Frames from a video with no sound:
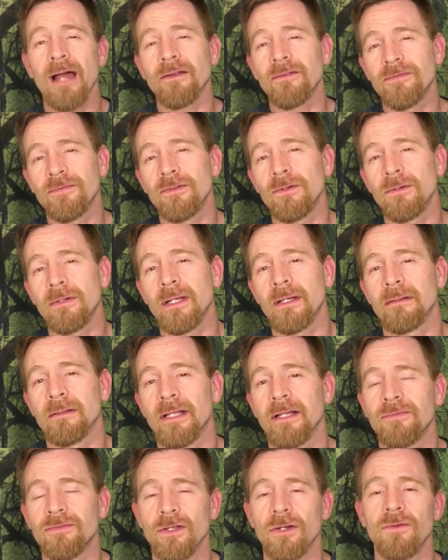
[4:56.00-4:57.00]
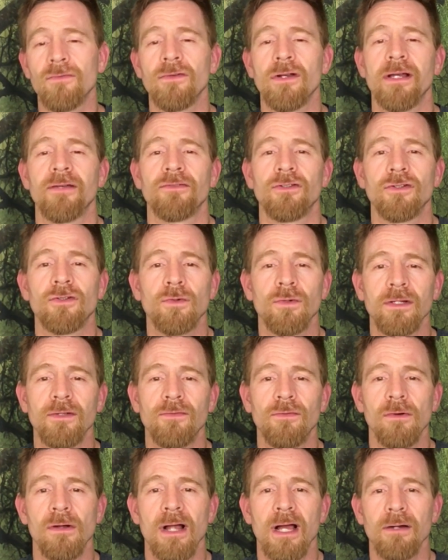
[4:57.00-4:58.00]
of food left over after
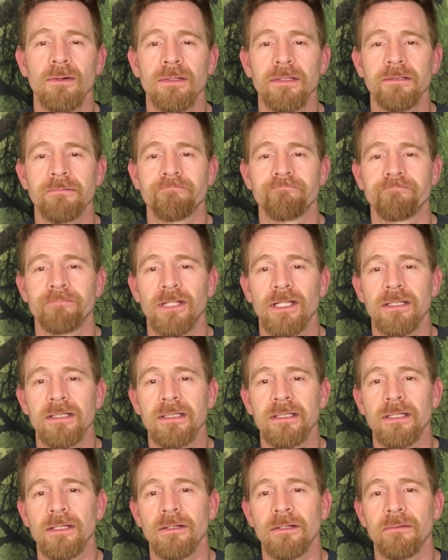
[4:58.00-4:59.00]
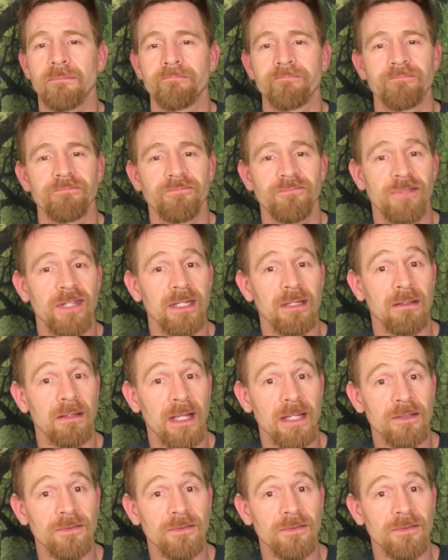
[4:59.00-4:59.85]
24 hours, consider feeding less